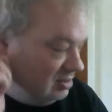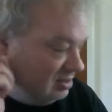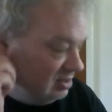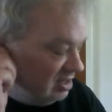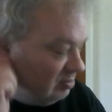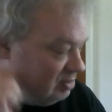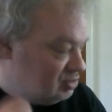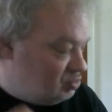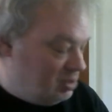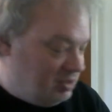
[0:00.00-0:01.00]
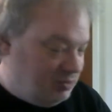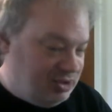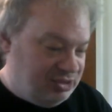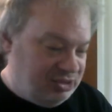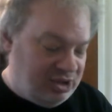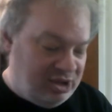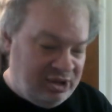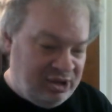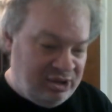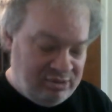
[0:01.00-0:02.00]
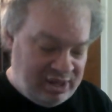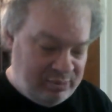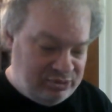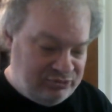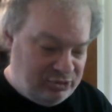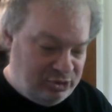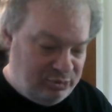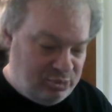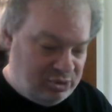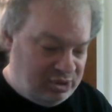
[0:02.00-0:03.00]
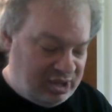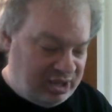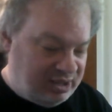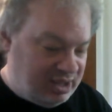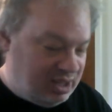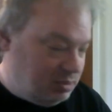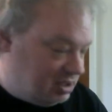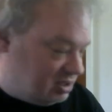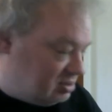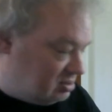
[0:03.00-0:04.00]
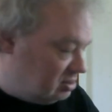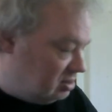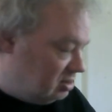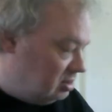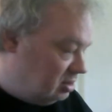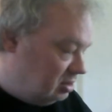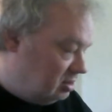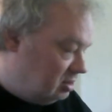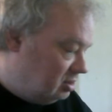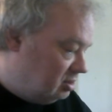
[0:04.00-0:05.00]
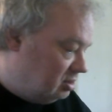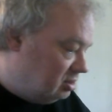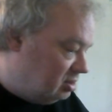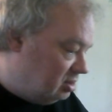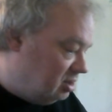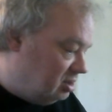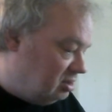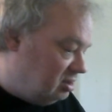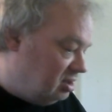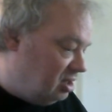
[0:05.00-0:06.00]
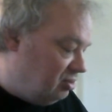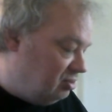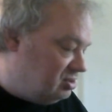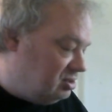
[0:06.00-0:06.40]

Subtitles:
Image went with other labels for their porn like Apex and others.